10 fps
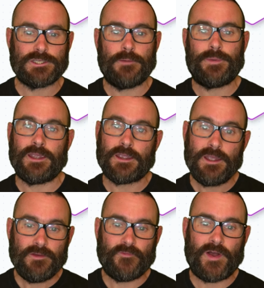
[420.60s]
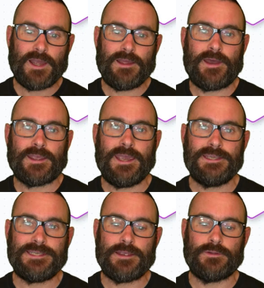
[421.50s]
topic via that
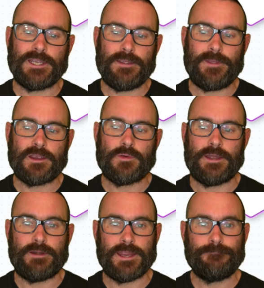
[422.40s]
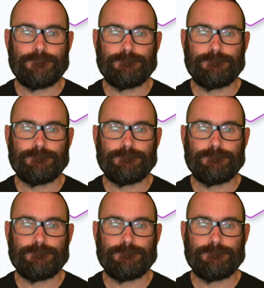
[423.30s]
ksqlDB query.